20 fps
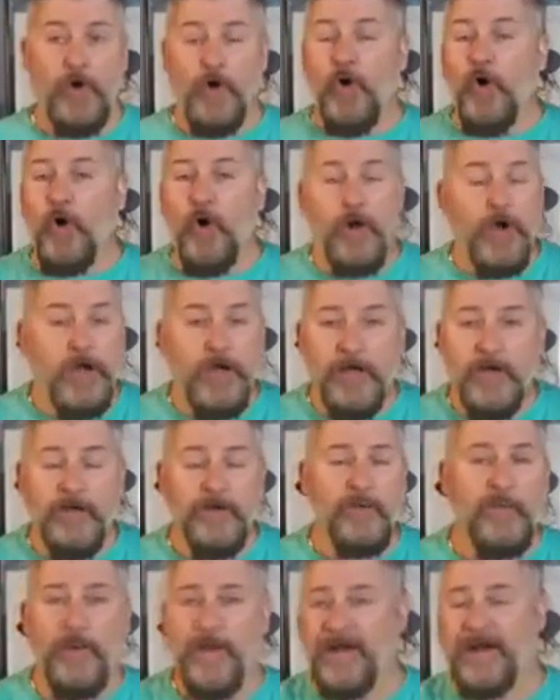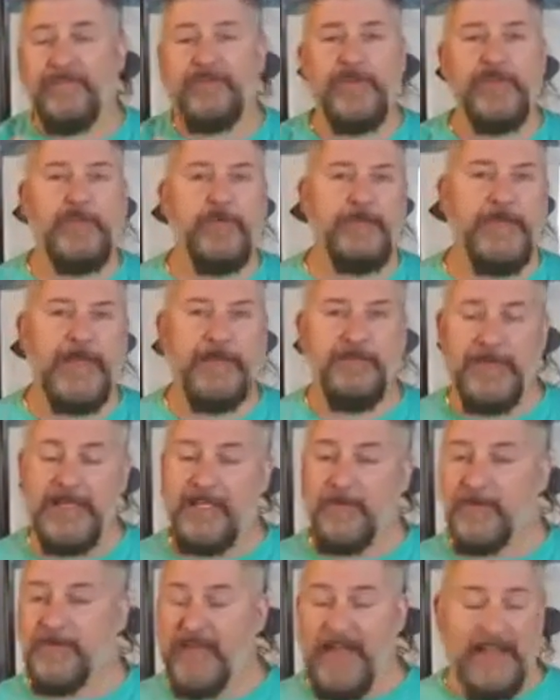or wherever you may
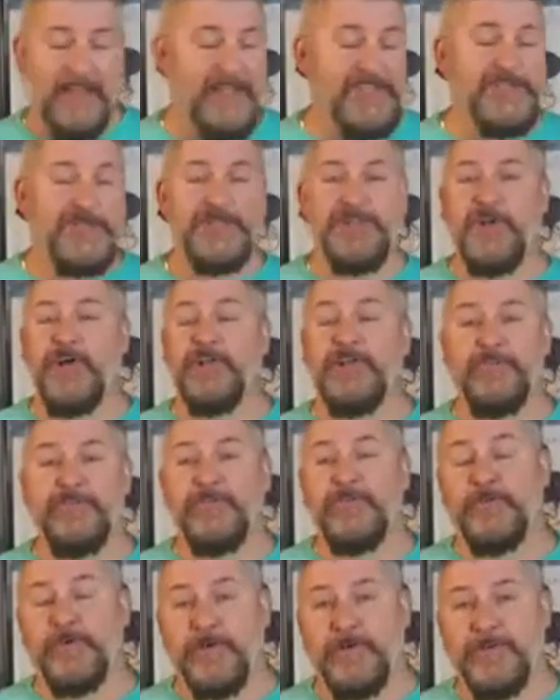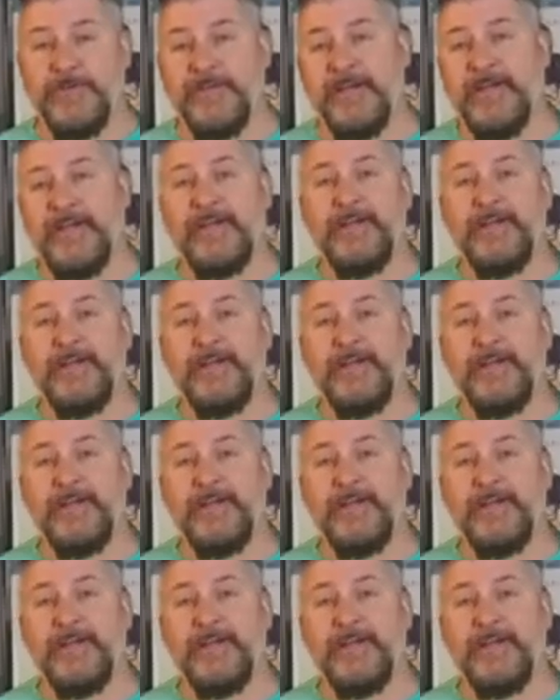be. We got listeners all over the world.